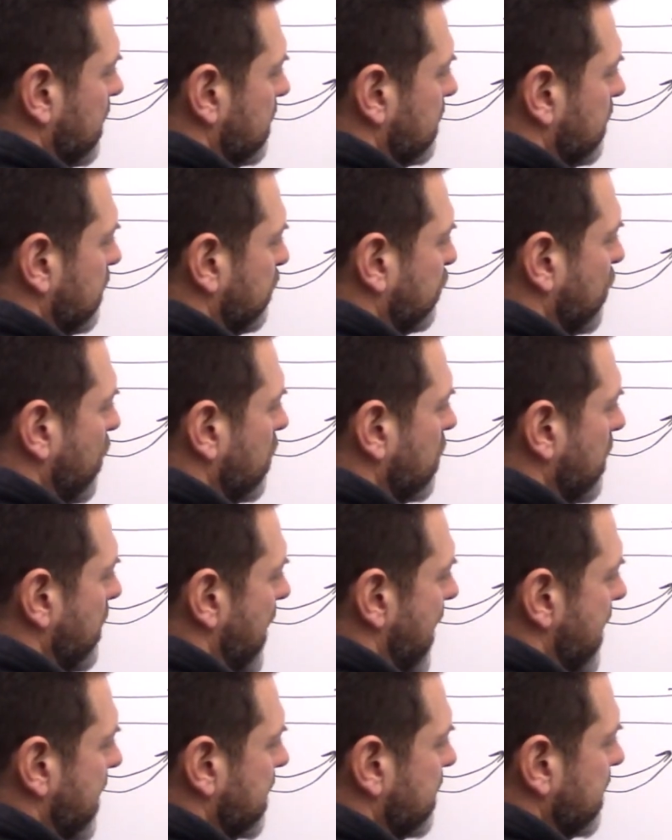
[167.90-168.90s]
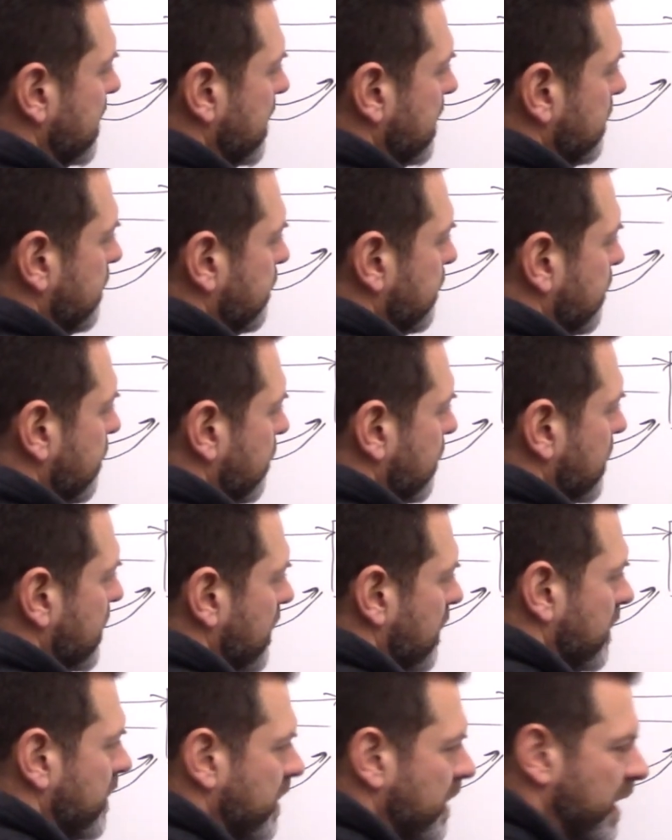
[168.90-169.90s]
programmatically
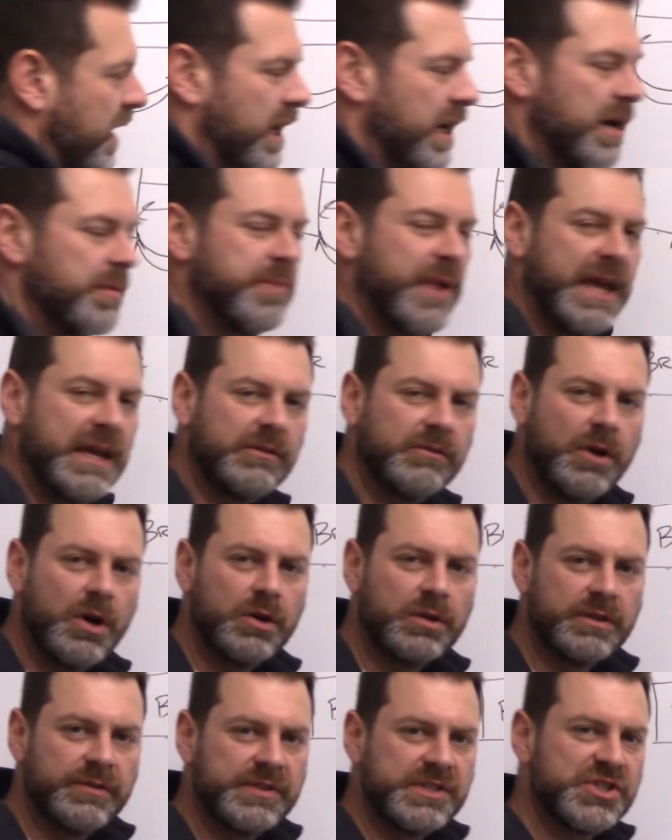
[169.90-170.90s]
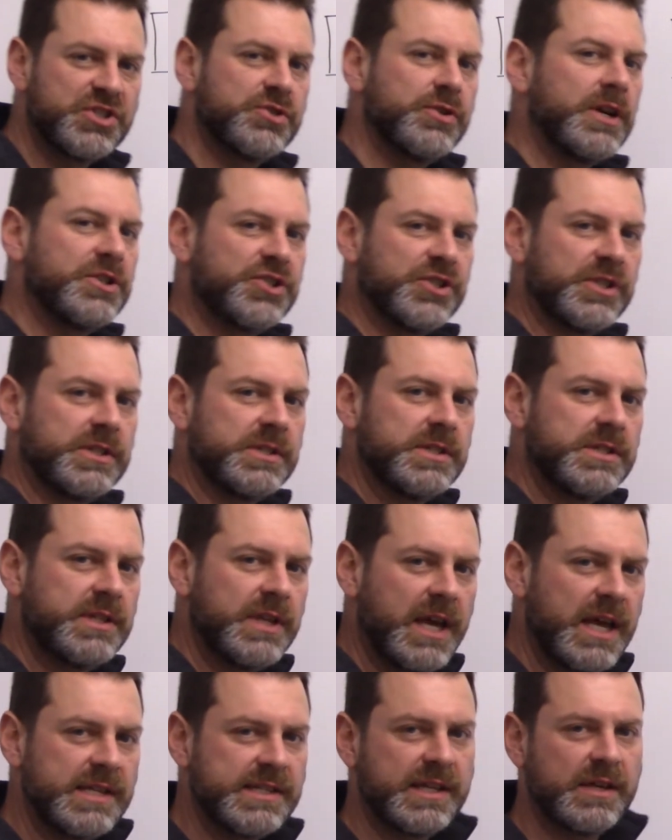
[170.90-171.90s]
a payload of instructions
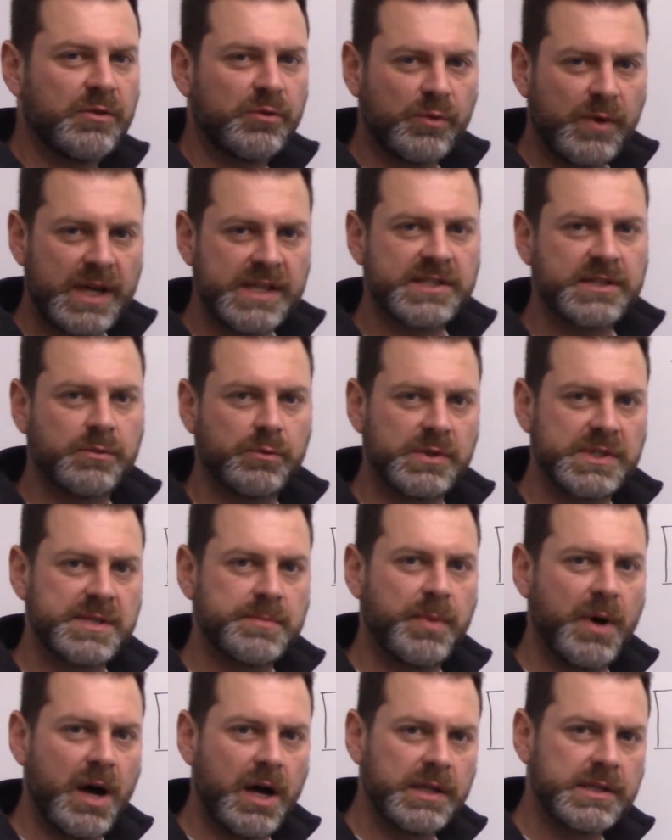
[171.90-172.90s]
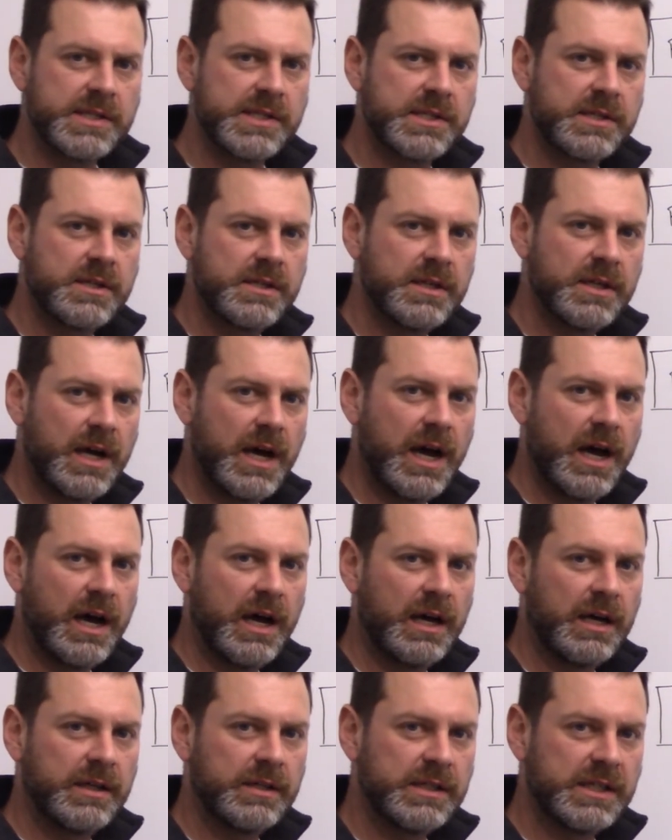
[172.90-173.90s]
as a REST response
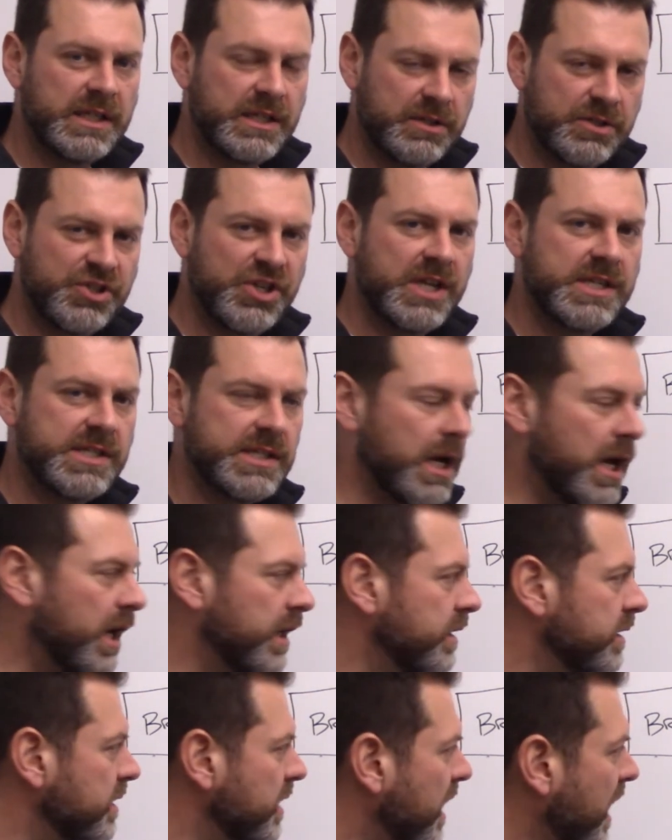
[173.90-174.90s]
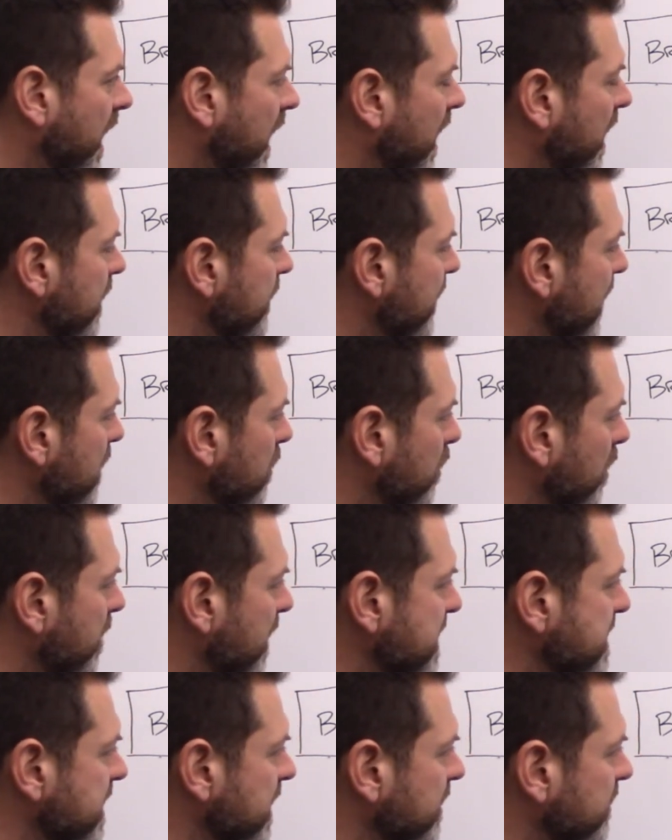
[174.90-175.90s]
in JSON that will
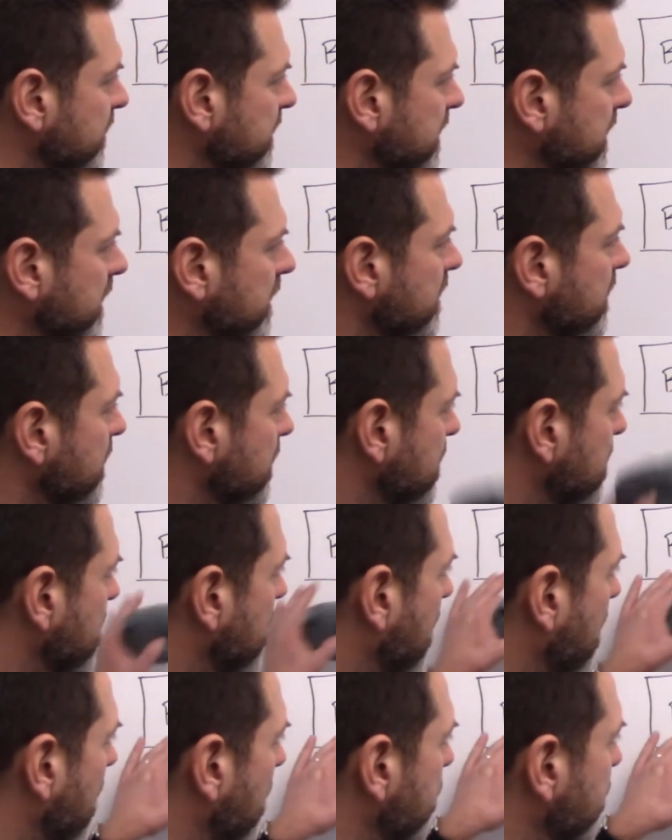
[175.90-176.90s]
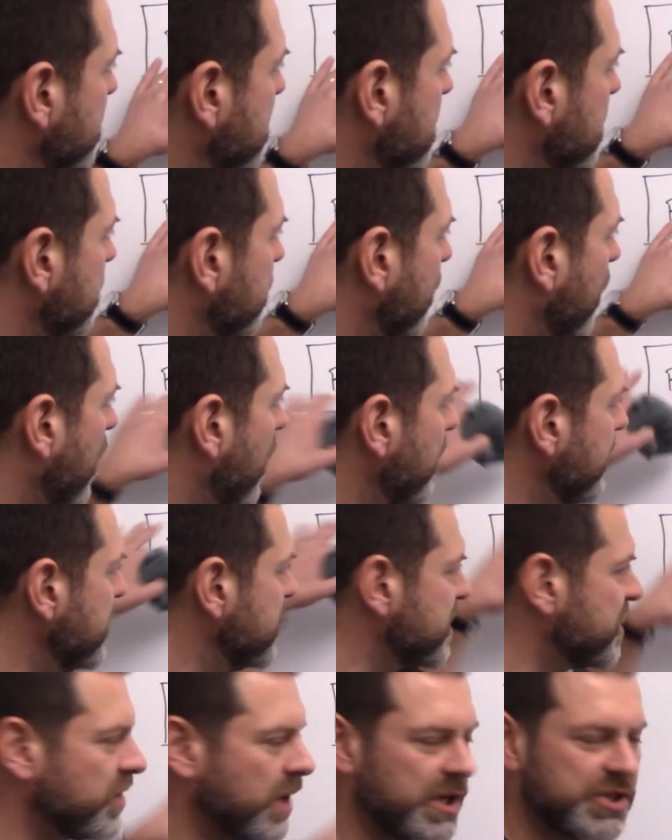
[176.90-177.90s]
basically give all the
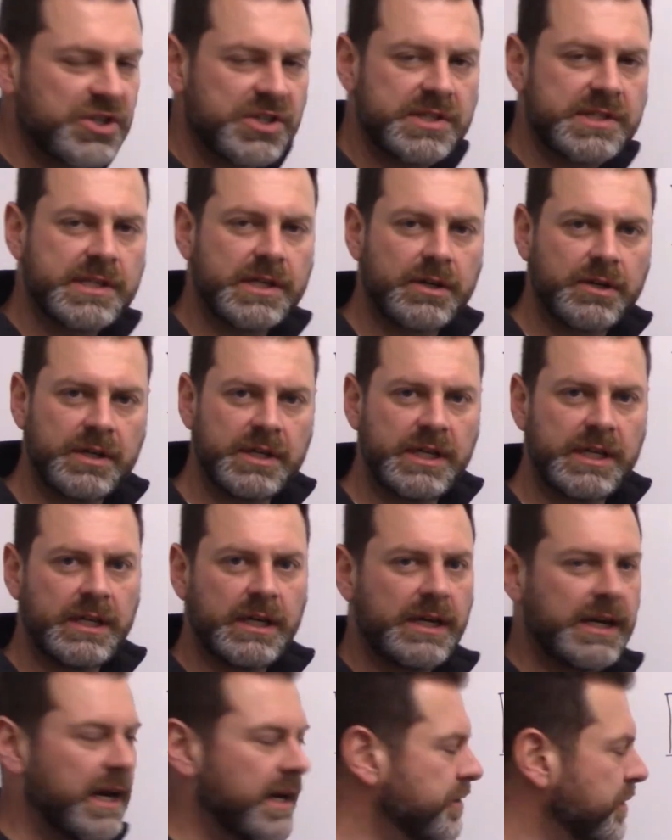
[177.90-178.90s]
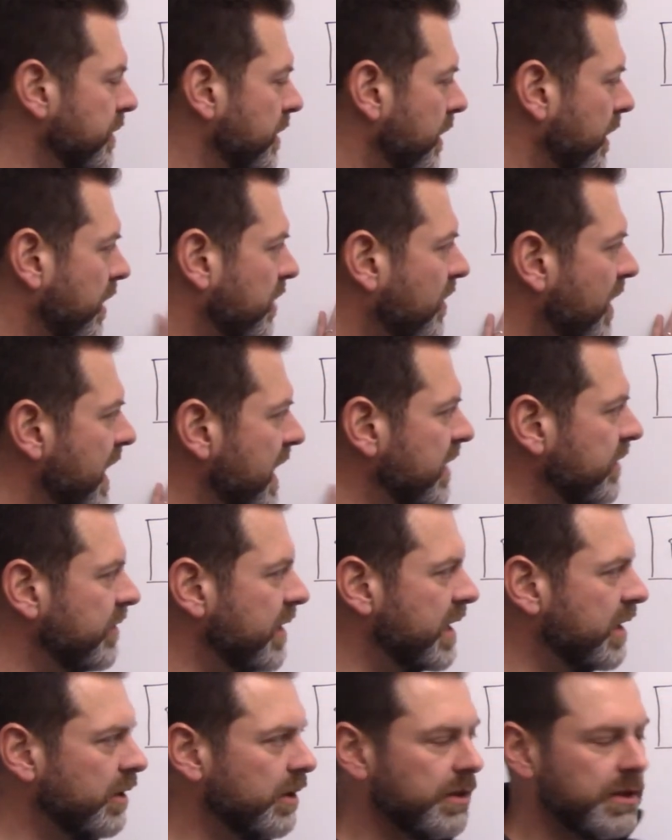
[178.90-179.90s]
instructions that are needed either to the client
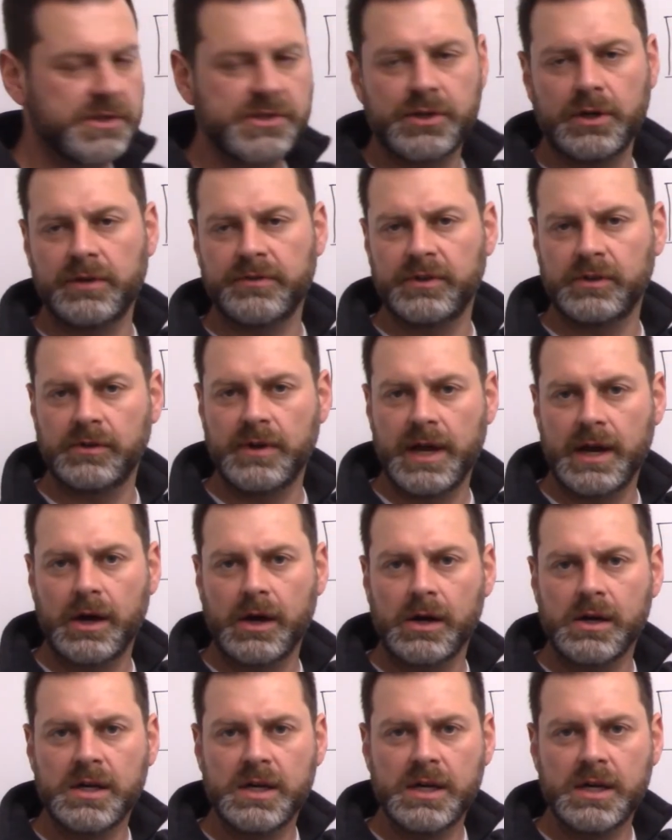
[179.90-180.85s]
layer or the server layer